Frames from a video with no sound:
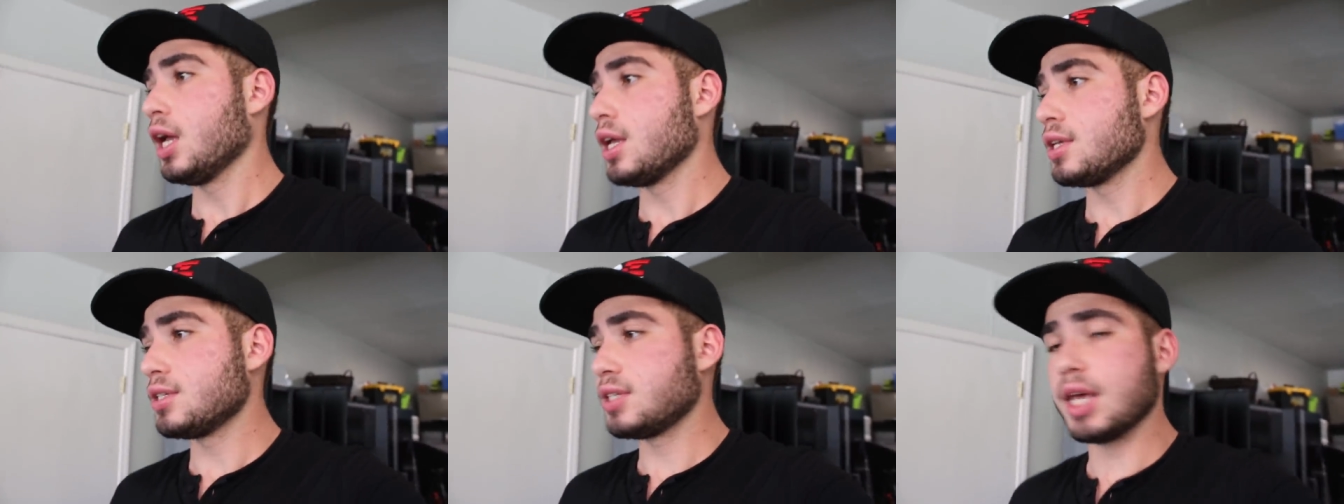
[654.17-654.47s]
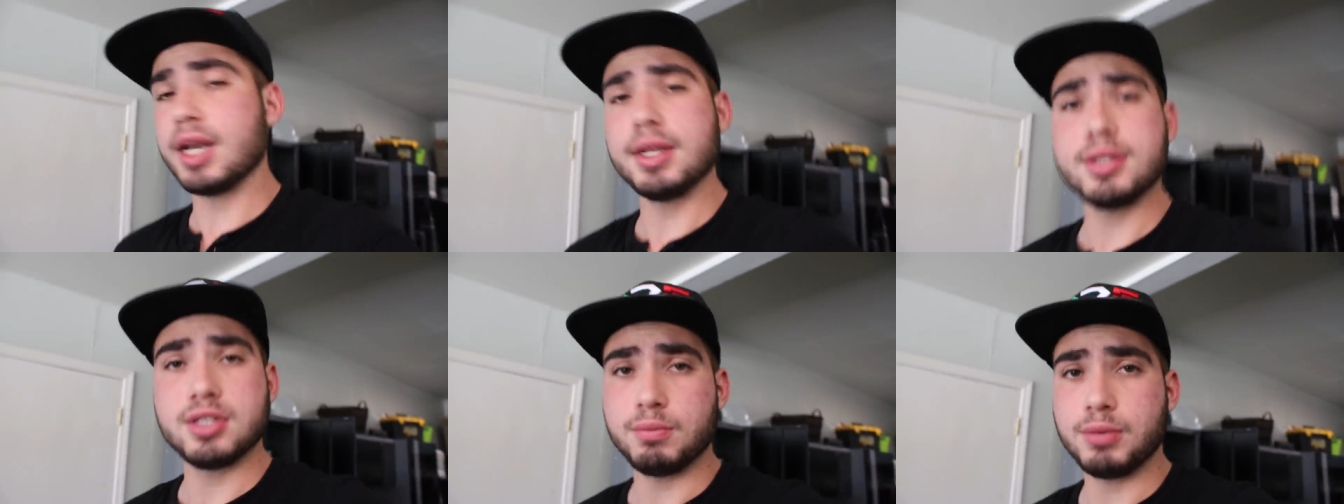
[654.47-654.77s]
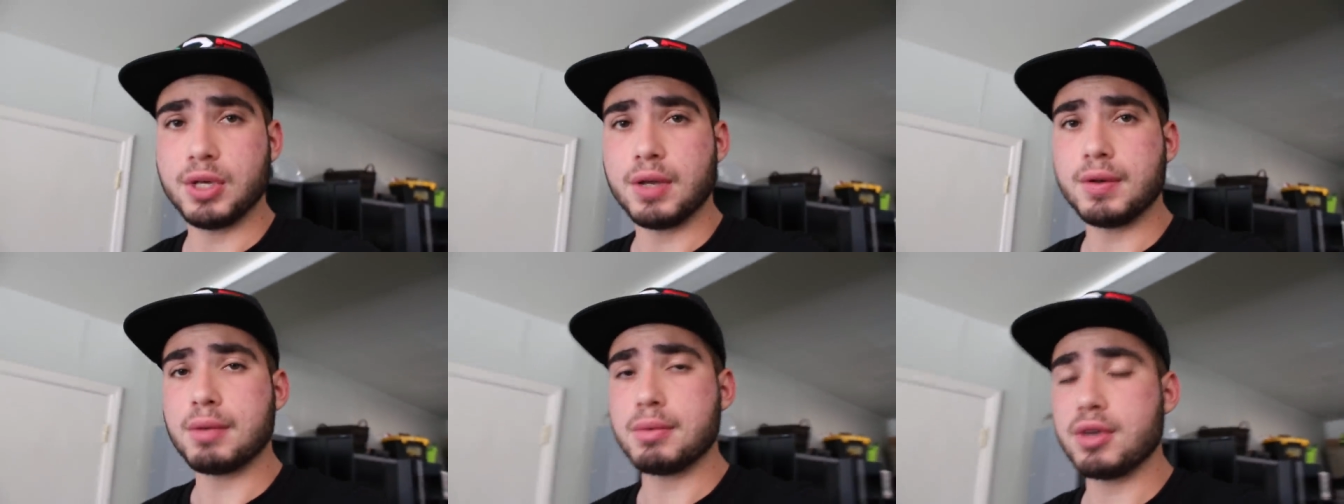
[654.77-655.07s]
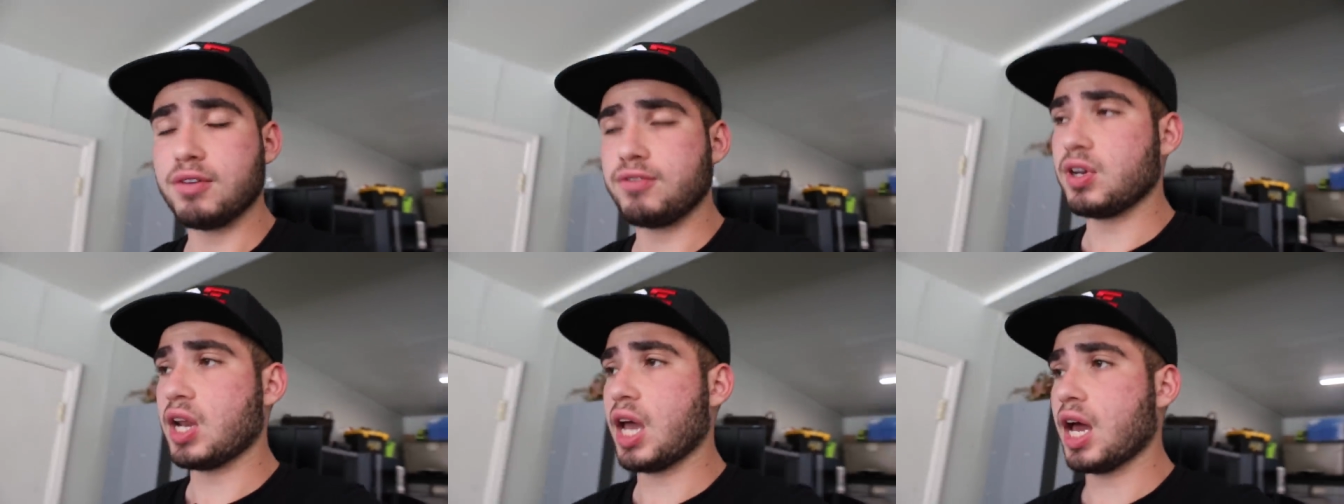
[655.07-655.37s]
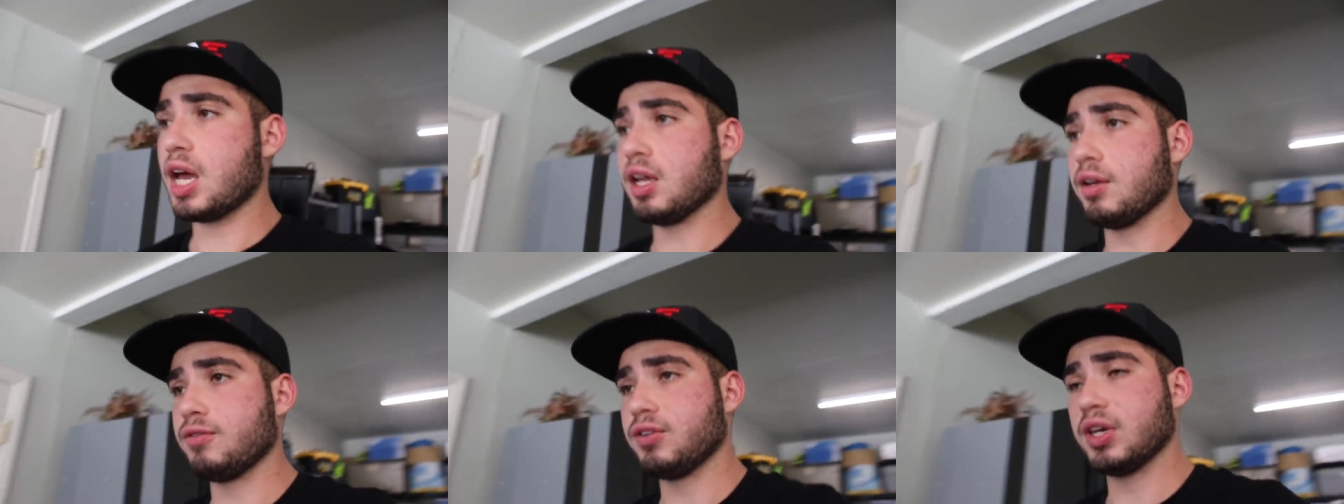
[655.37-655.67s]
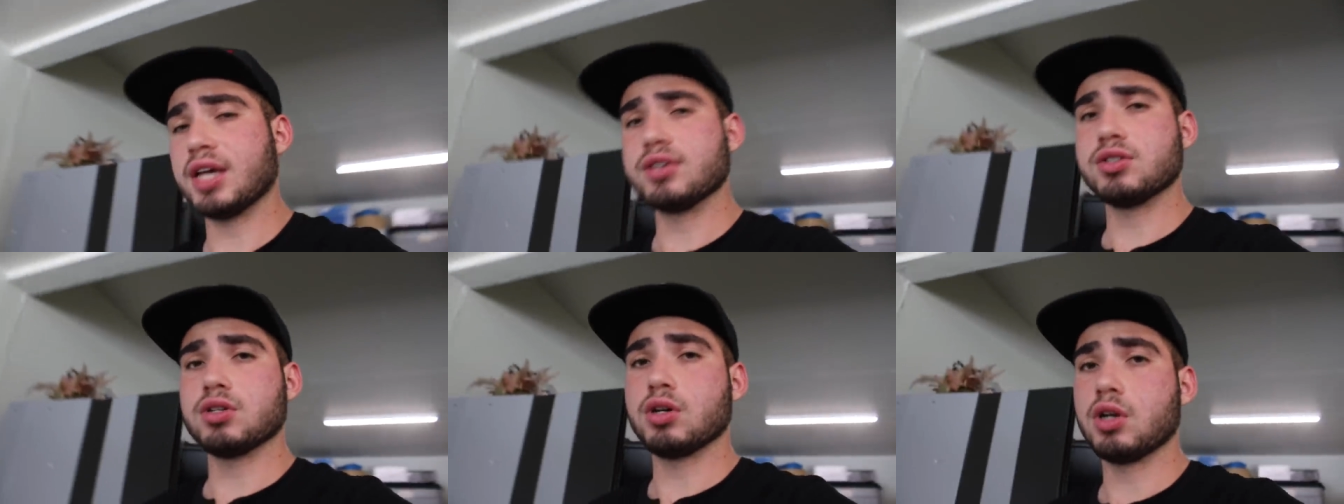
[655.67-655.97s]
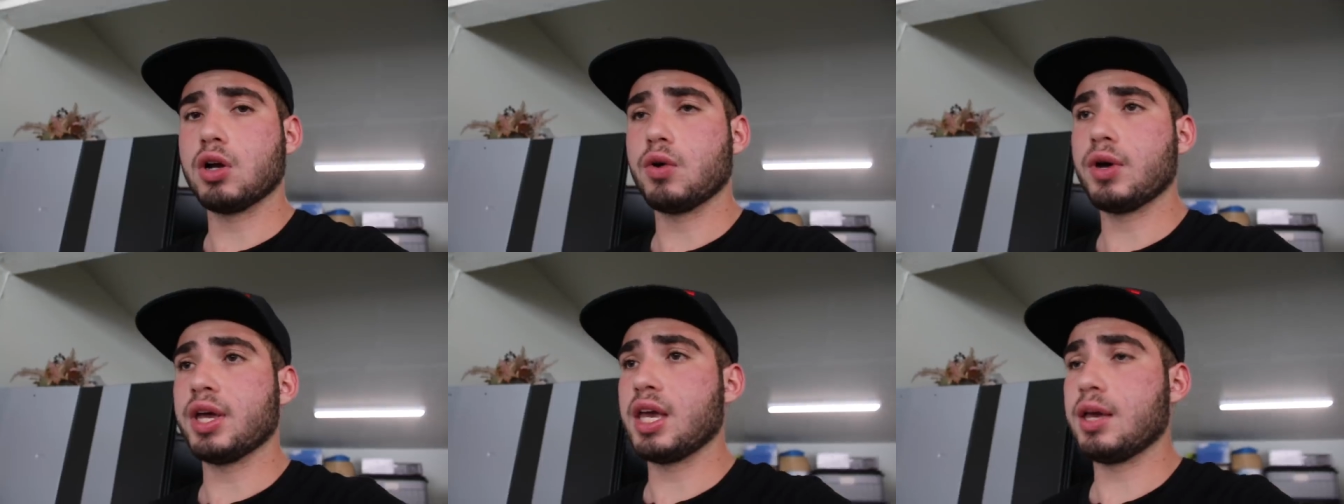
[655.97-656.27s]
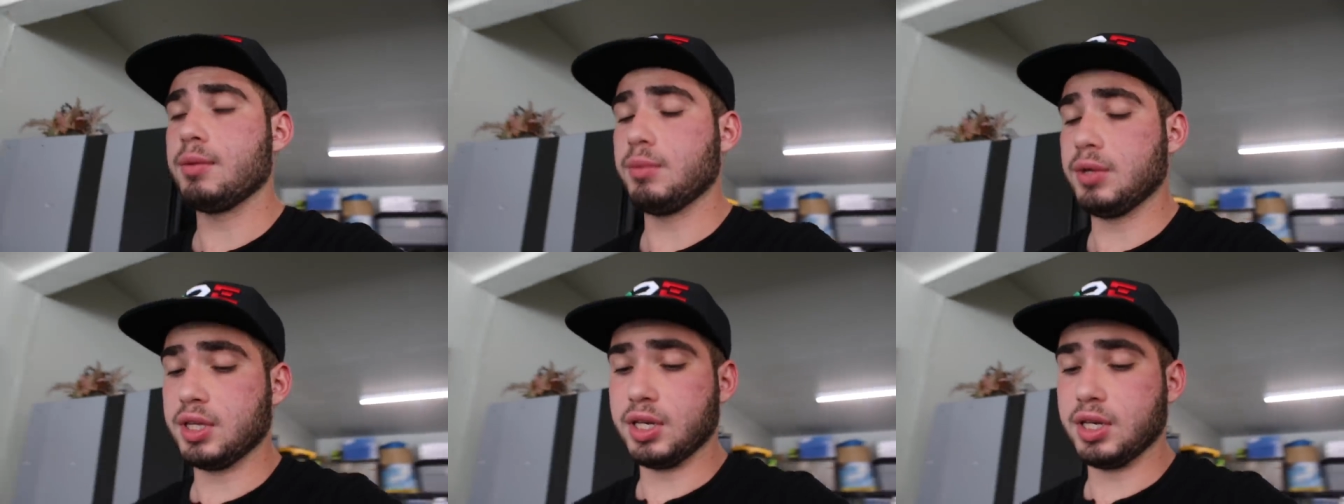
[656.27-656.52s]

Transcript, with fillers: Send it to BMW Fanatic. If you guys don't know him,